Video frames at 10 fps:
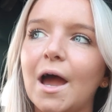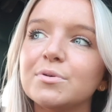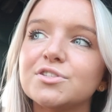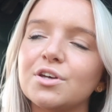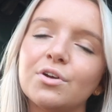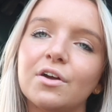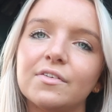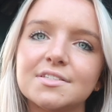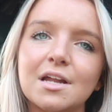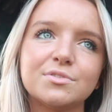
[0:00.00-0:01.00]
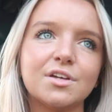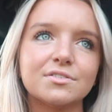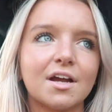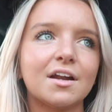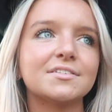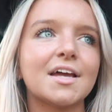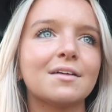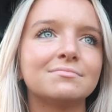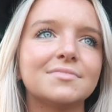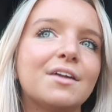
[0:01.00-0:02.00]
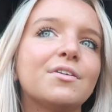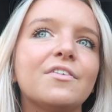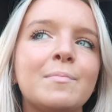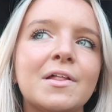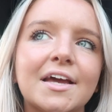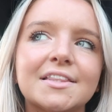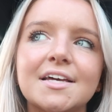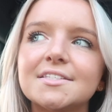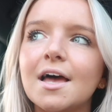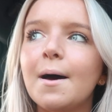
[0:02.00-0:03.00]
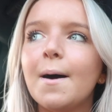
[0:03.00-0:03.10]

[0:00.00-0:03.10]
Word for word: I was so nervous and I was so scared and I was like, mm, I don't know if I'm gonna like this.